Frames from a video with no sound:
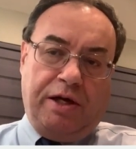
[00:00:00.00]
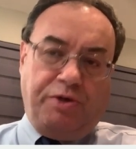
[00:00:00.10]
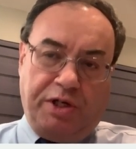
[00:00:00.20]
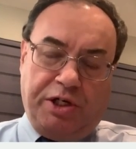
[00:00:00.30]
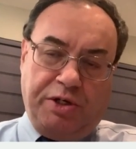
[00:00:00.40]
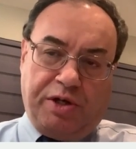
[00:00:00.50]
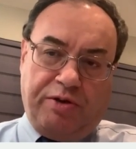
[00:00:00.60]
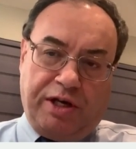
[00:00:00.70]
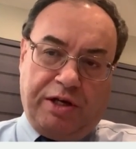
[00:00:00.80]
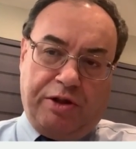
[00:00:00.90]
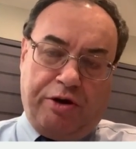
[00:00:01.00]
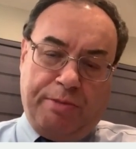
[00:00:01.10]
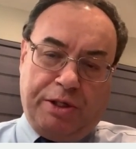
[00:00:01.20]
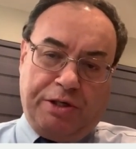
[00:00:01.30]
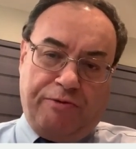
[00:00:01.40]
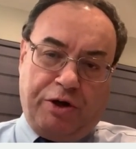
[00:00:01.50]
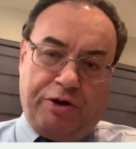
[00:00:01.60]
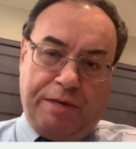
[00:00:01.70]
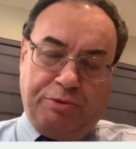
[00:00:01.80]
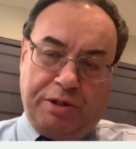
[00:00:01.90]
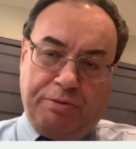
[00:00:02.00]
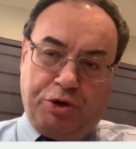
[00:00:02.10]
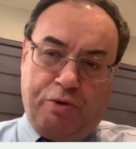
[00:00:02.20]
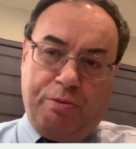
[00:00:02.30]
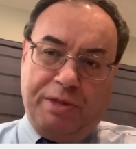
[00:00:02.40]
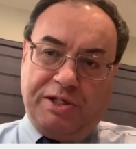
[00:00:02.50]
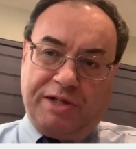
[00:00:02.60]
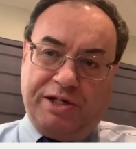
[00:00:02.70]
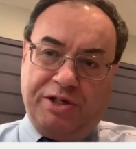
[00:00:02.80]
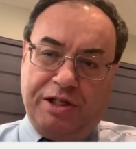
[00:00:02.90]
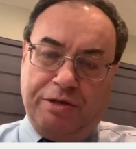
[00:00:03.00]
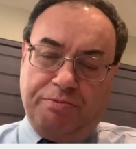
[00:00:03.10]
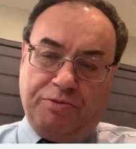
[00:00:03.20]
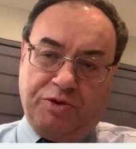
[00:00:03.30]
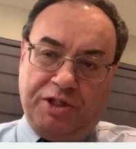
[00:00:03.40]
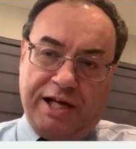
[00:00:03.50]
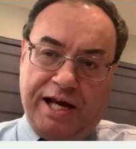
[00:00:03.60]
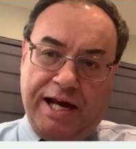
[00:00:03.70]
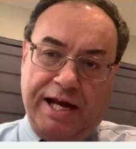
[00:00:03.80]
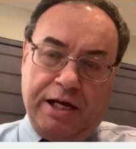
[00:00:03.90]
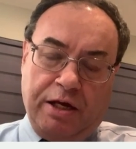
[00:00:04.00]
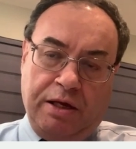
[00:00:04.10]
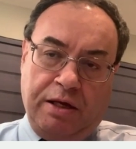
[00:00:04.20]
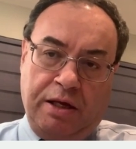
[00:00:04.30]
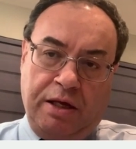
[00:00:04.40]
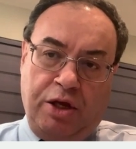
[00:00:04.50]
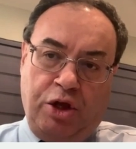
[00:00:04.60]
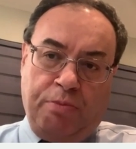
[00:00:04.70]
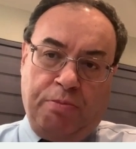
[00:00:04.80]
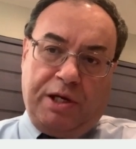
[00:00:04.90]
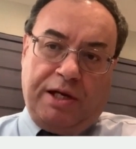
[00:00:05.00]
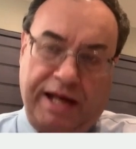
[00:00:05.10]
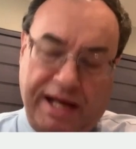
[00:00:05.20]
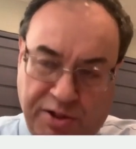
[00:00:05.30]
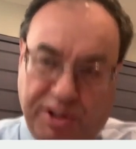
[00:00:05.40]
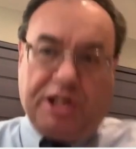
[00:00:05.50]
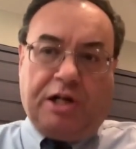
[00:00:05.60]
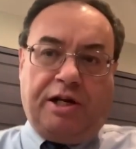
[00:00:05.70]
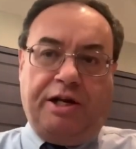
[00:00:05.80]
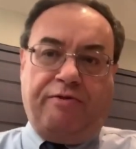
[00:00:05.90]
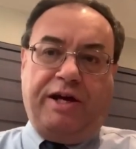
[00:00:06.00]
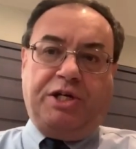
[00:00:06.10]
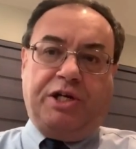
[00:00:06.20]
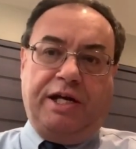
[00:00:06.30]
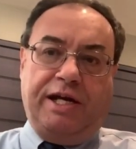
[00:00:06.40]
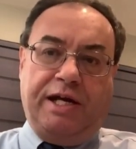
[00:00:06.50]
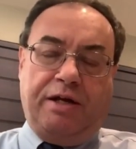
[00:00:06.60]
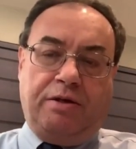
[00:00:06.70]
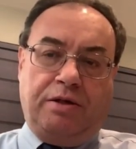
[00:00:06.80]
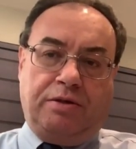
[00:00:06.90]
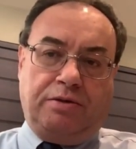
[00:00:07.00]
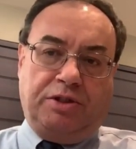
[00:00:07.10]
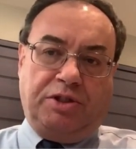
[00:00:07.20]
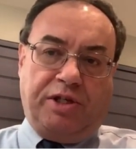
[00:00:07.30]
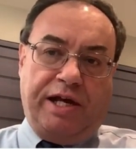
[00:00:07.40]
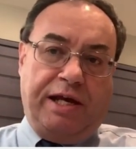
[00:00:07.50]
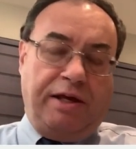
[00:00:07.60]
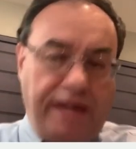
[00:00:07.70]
Those issues, I think, are very much up for grabs, and I'm sure we'll be discussing them today. But is digital innovation here to stay?